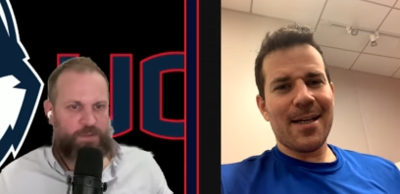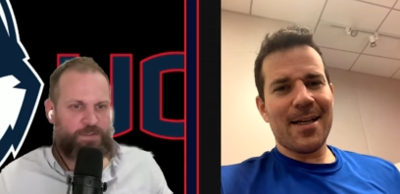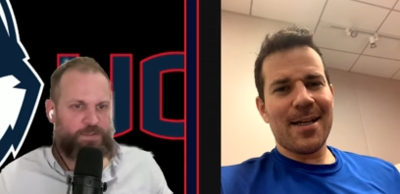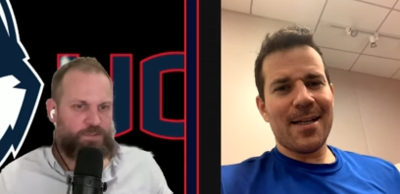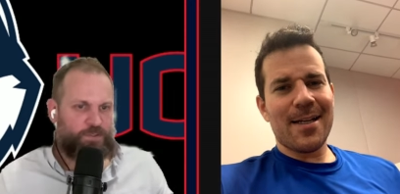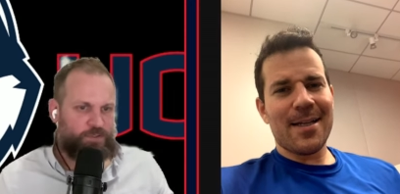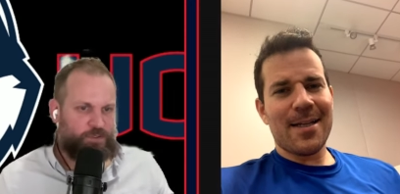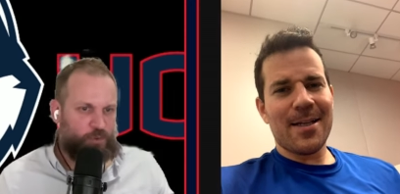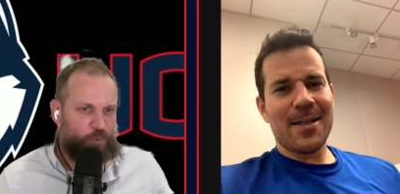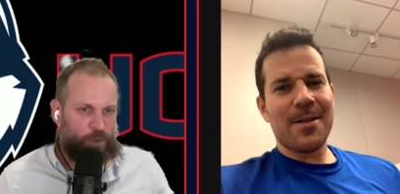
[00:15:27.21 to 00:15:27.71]
Speaker 1: It's
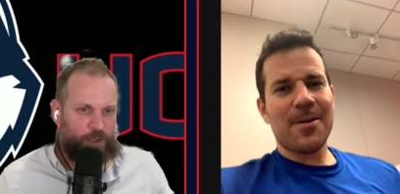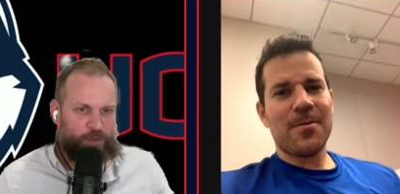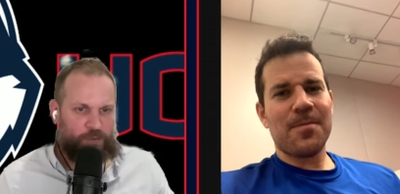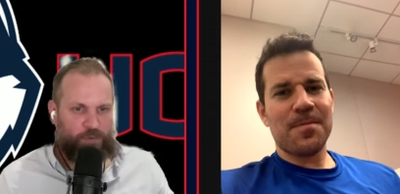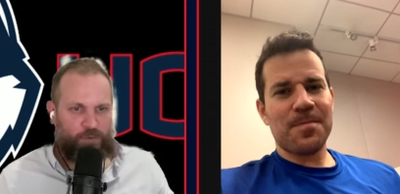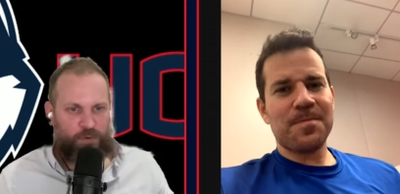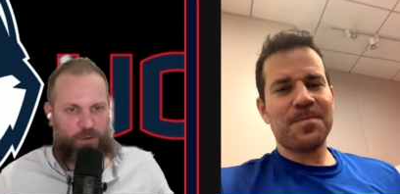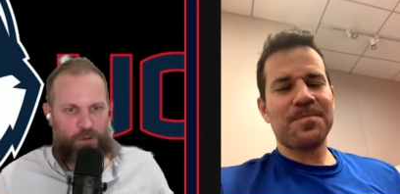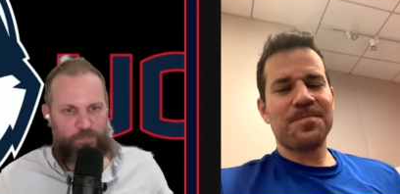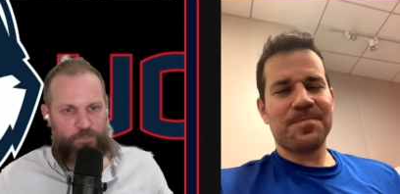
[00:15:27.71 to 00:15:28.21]
just quick
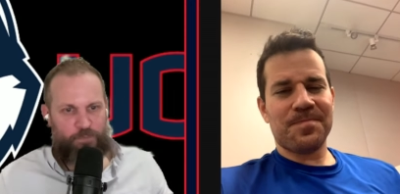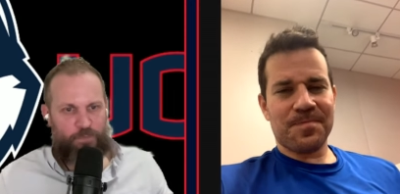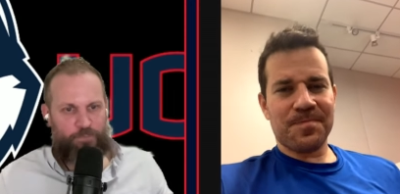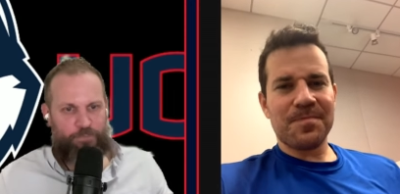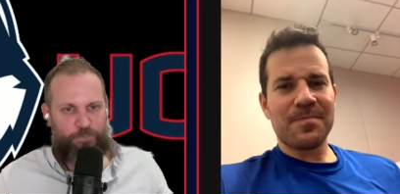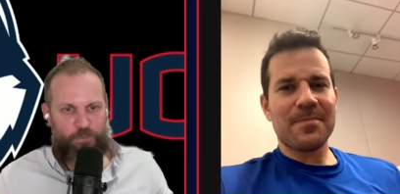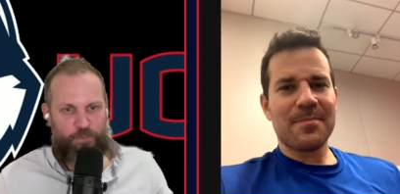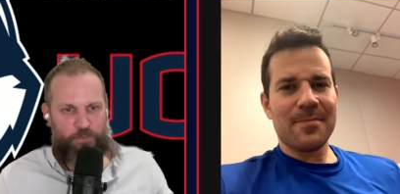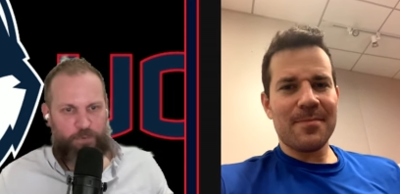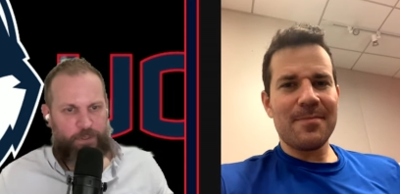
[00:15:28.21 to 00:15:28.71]
little
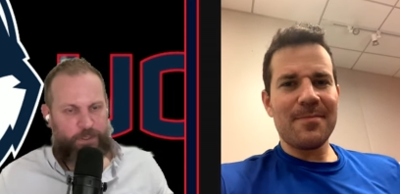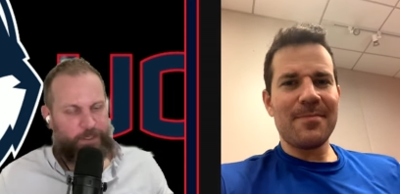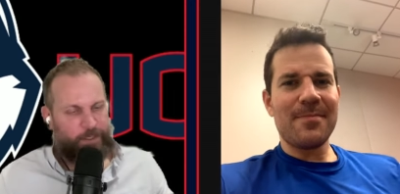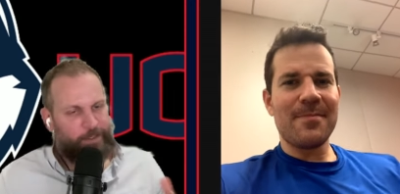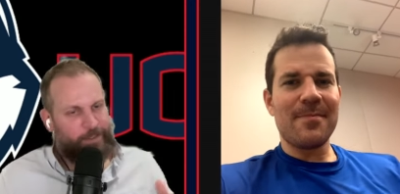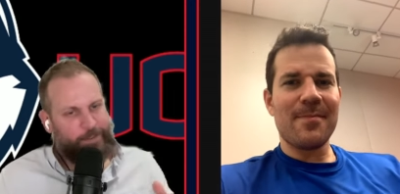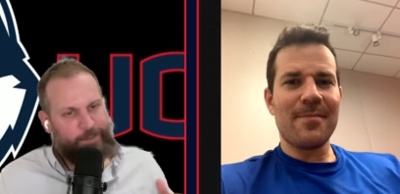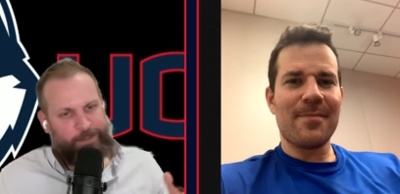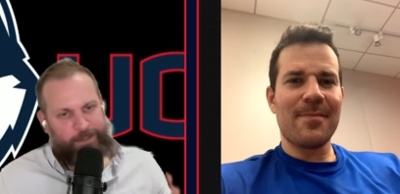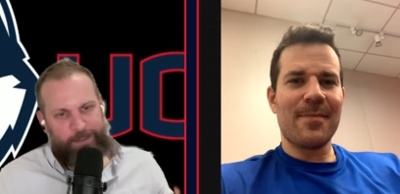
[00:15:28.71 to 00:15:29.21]
comfort food.
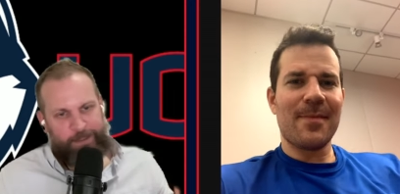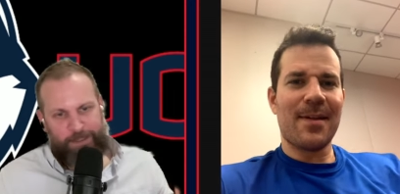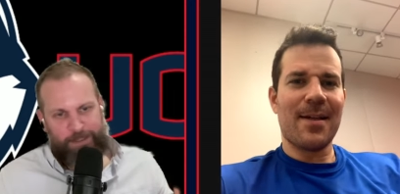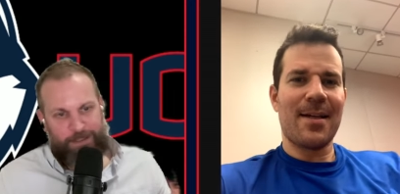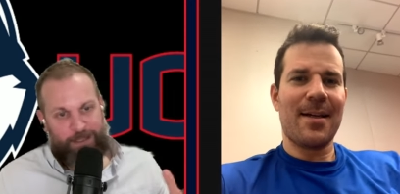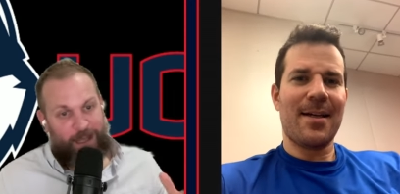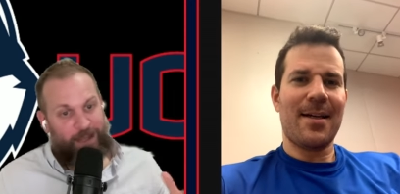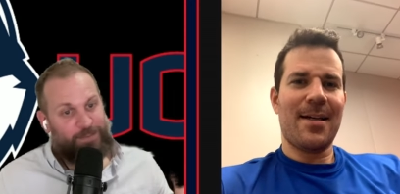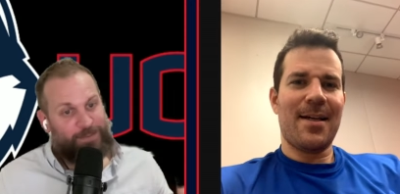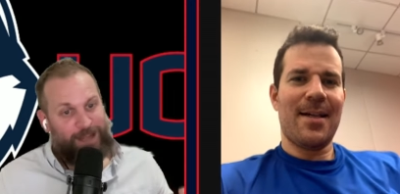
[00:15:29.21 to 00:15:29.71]

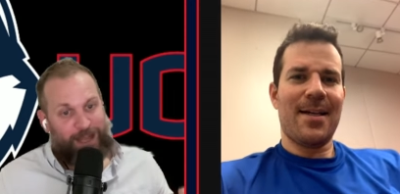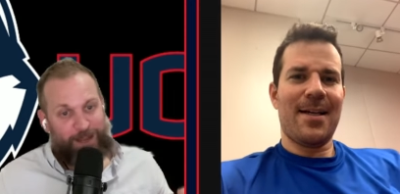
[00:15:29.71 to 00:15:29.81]
Not